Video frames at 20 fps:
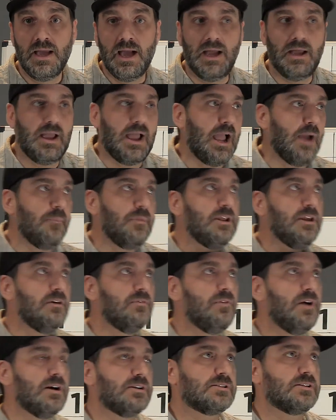How many
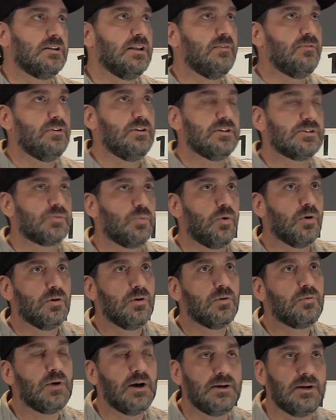of us live in this
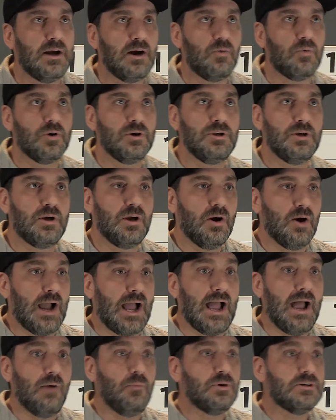world right now where you go,
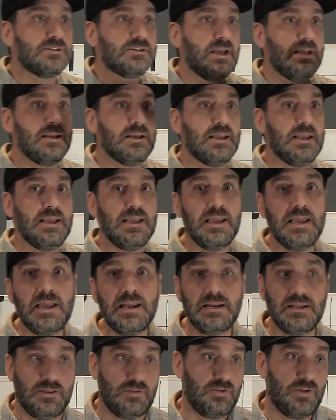I would take
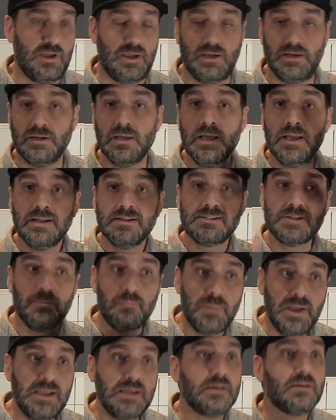anything to
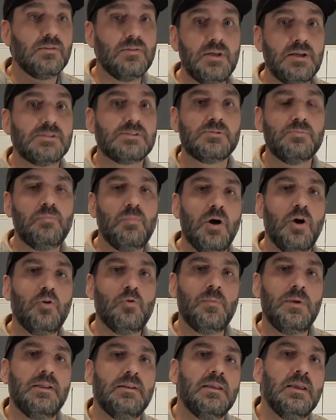make this
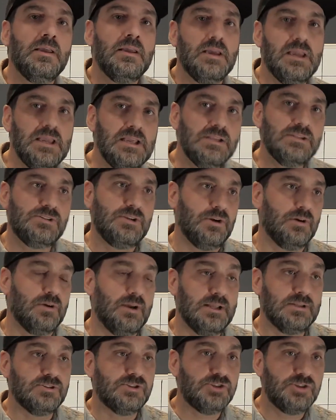moment easier?
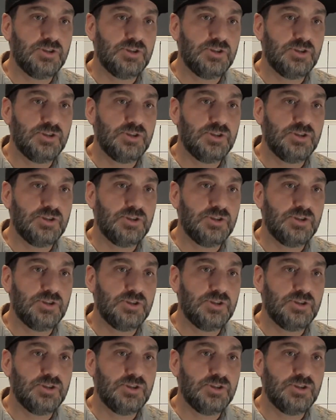And